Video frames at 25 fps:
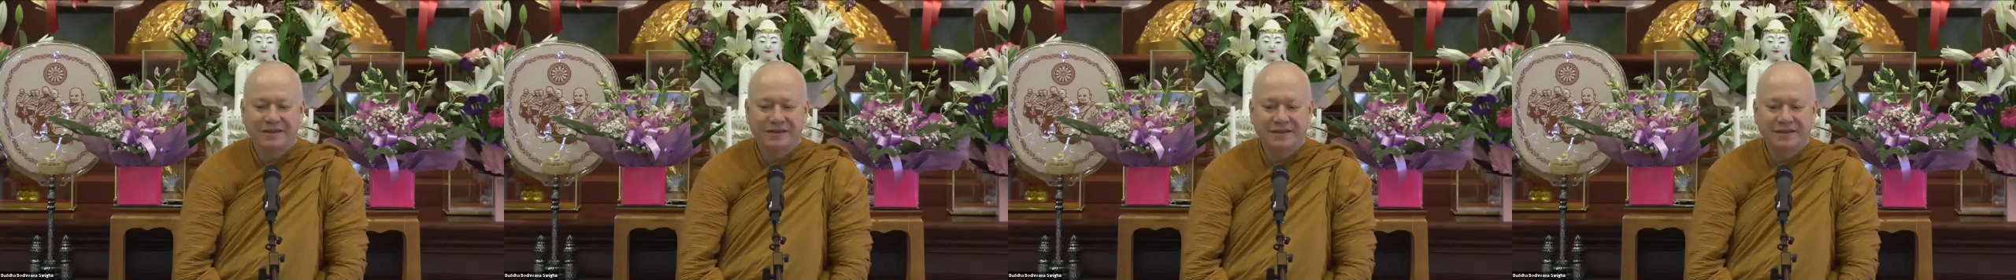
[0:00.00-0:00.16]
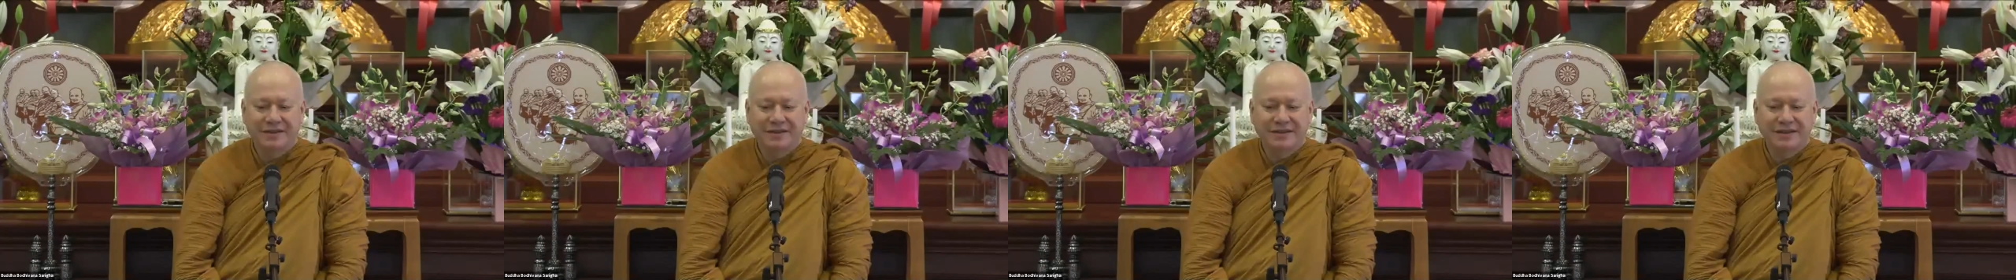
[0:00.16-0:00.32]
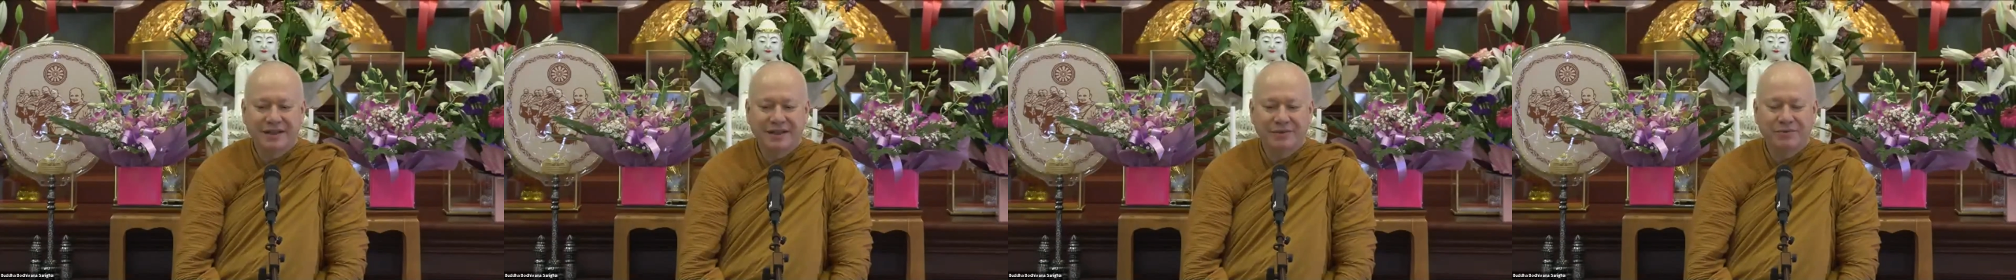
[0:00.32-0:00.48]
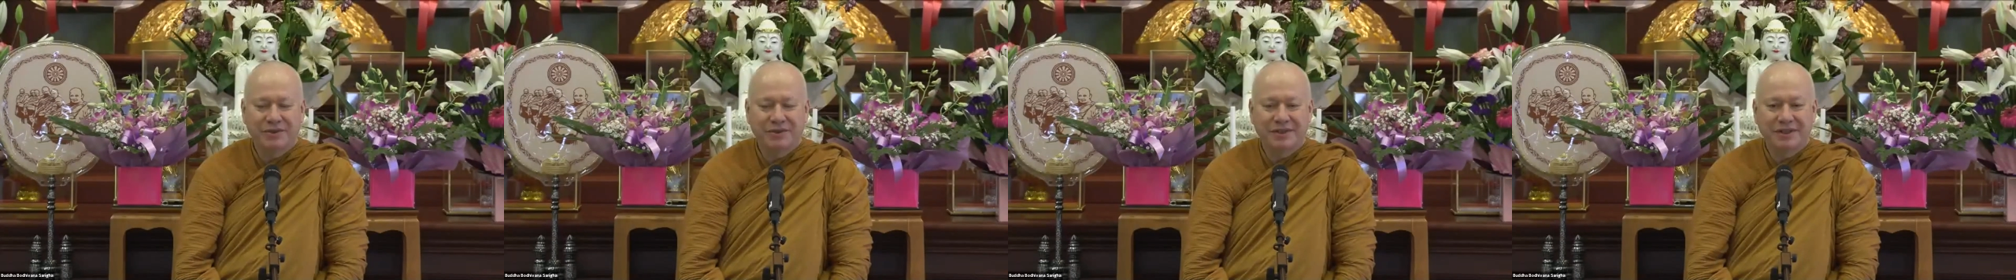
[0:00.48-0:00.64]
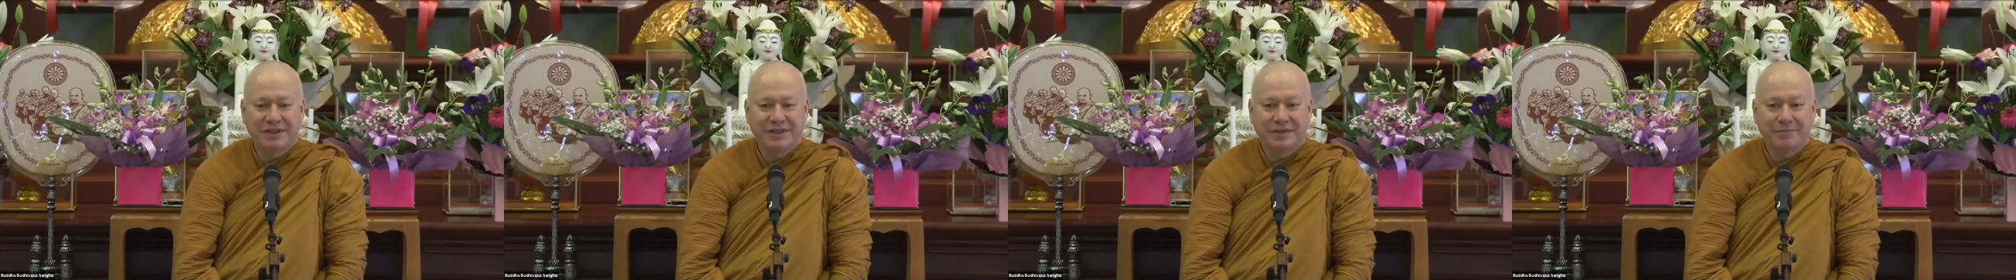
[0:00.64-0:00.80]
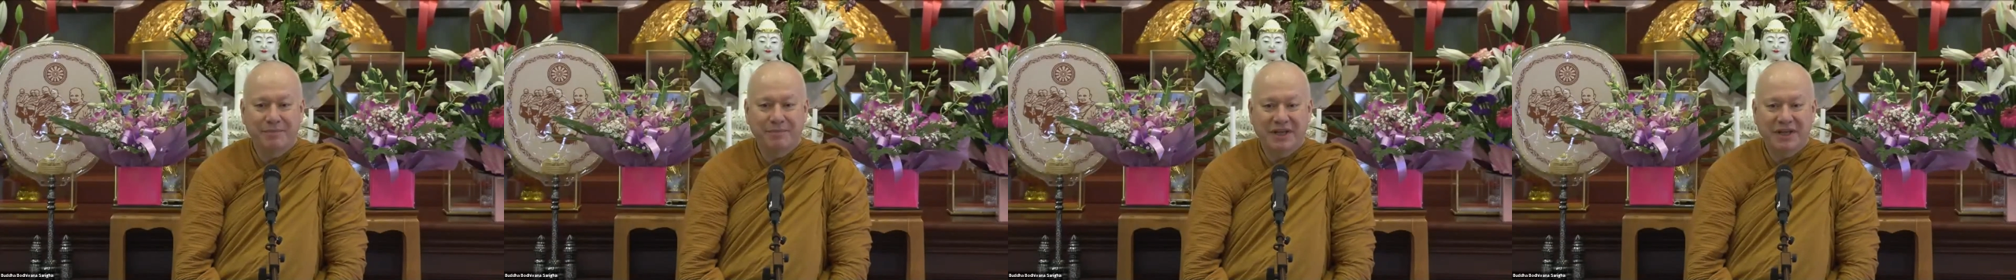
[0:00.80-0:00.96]
they
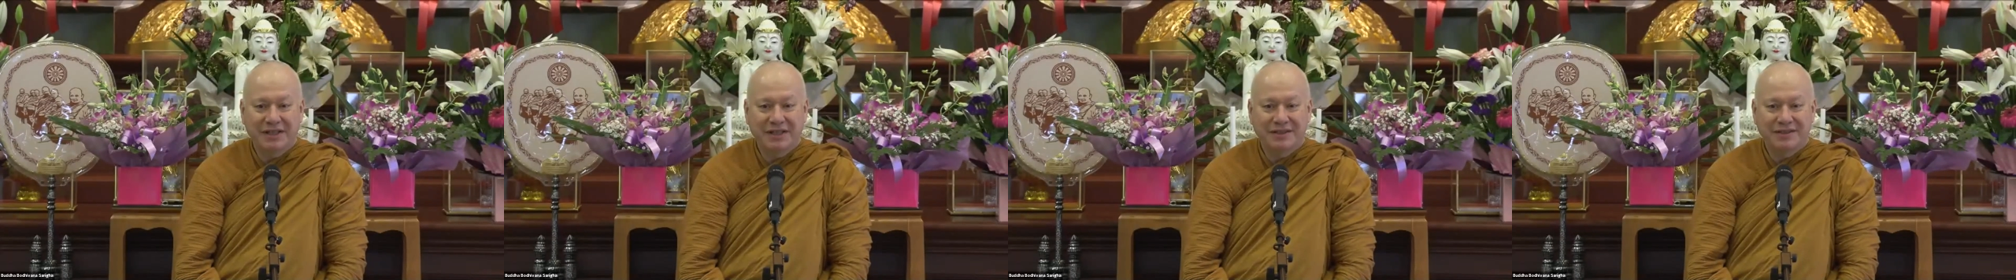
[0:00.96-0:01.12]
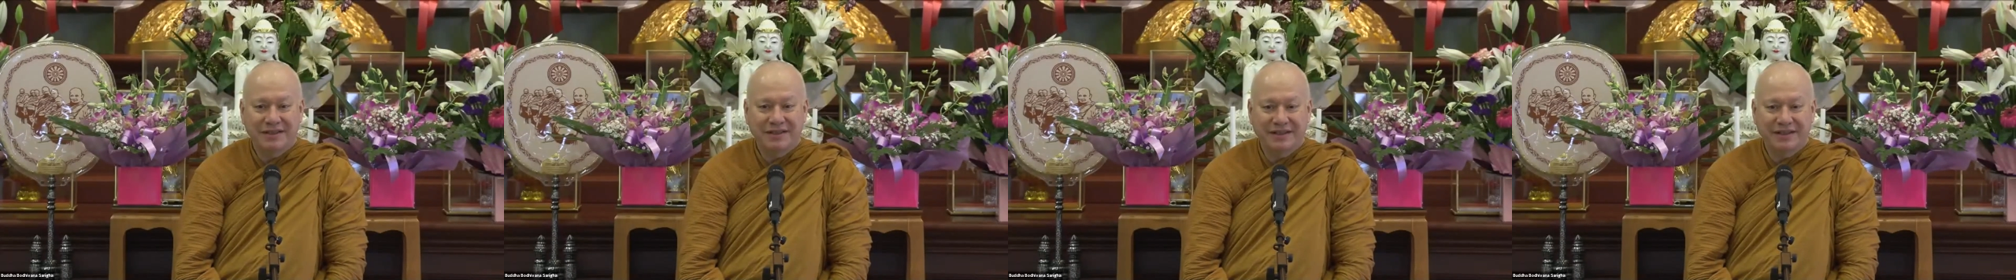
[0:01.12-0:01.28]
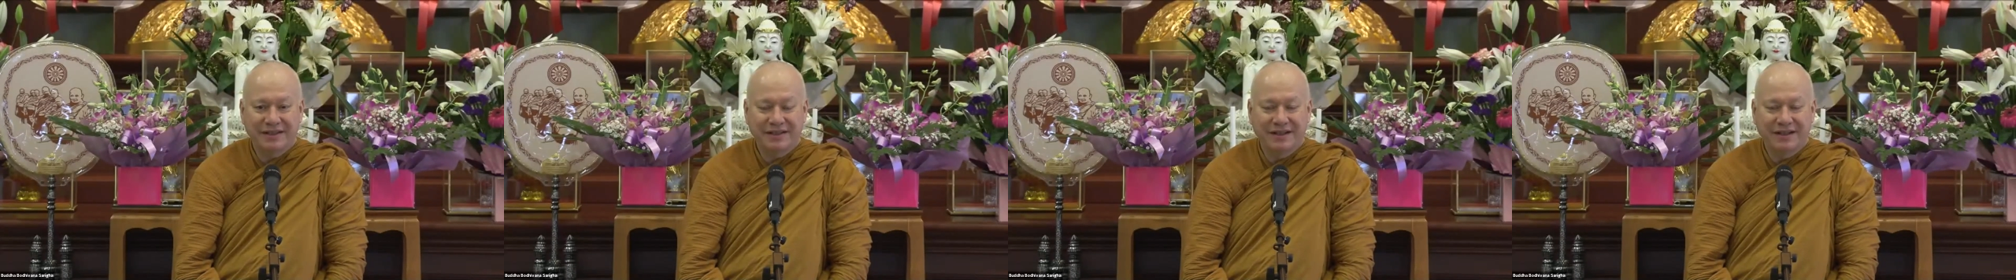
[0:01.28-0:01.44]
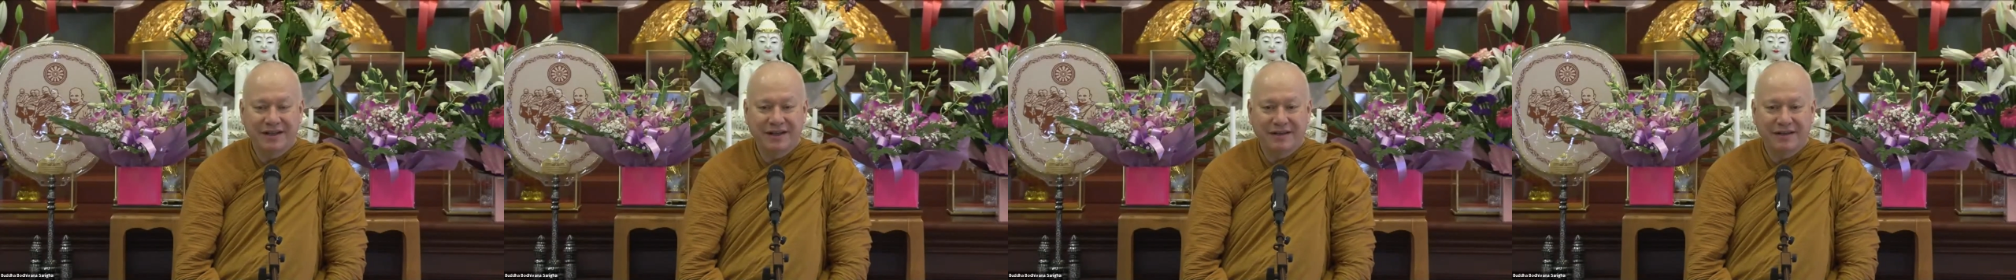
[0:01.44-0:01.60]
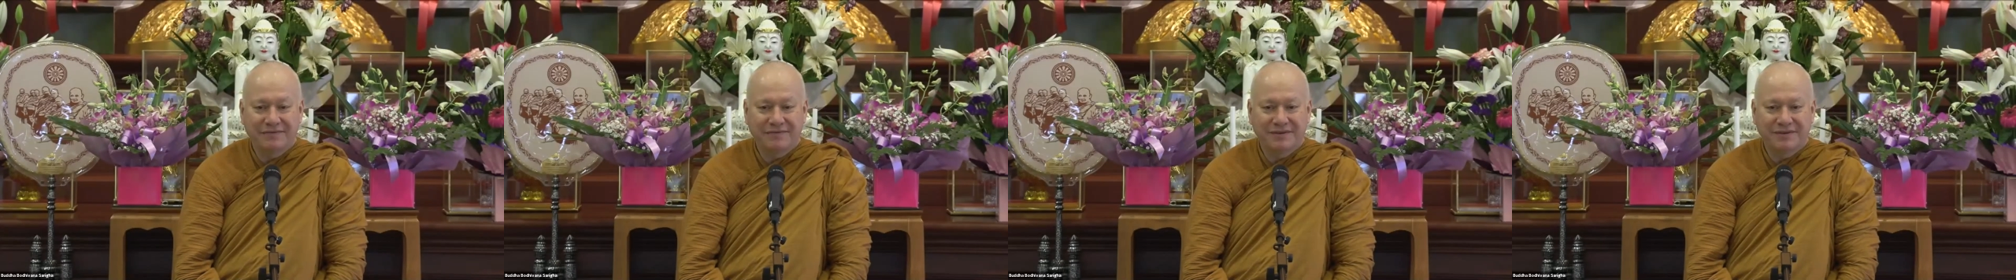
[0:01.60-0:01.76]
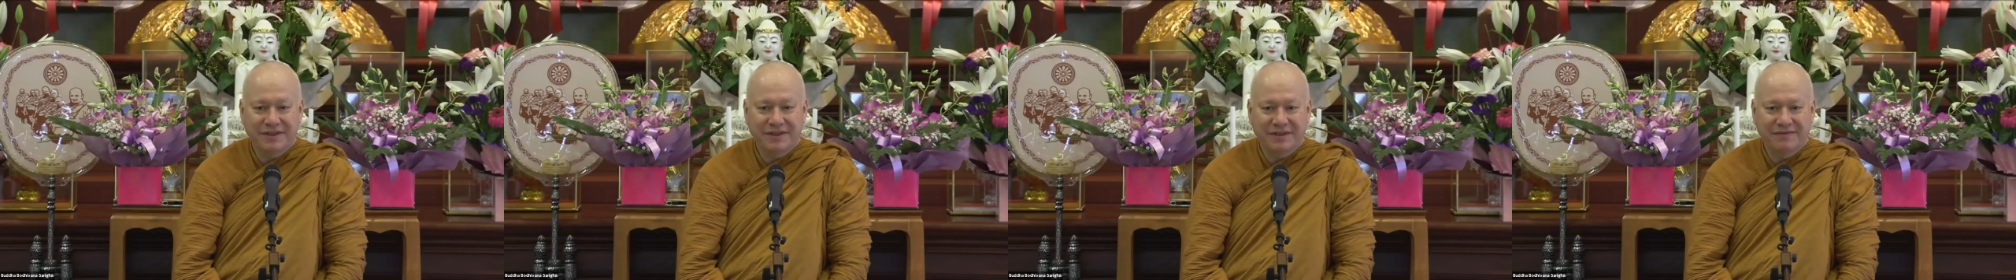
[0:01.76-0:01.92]
wanted a blessing
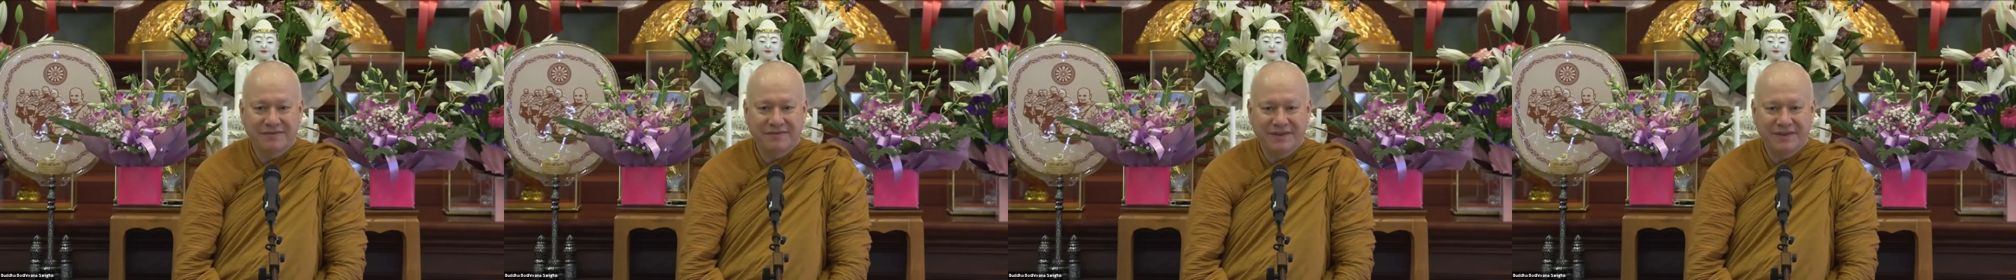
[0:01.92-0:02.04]
after I'd